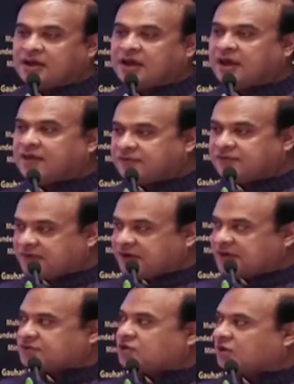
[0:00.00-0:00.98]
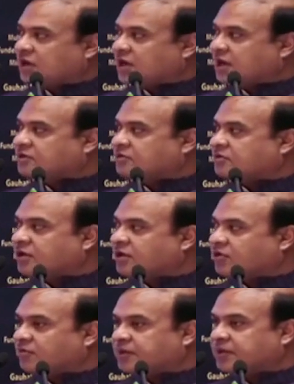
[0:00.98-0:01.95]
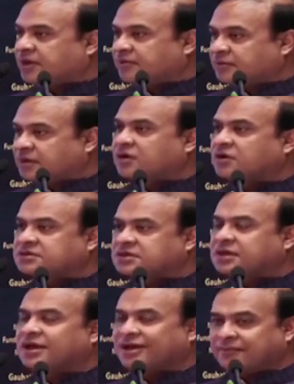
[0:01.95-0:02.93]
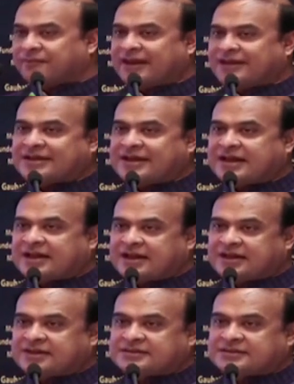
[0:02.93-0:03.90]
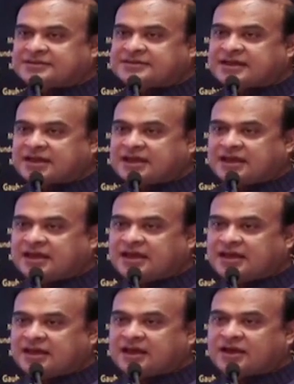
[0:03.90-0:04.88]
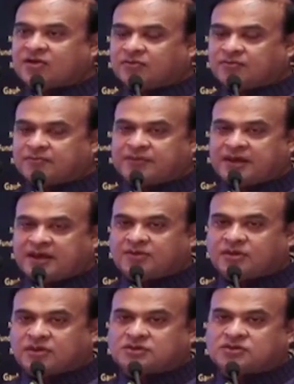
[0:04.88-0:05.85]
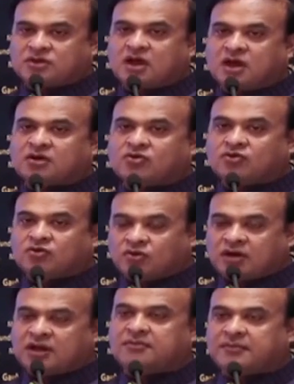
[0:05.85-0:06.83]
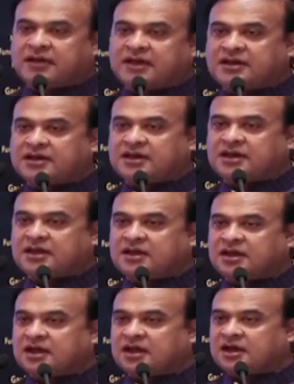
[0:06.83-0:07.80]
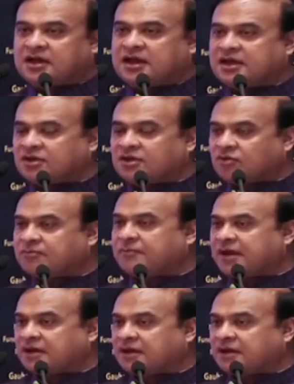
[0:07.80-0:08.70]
a fresh order to the company, because maintenance is the key. The company who is not good in maintaining the equipment,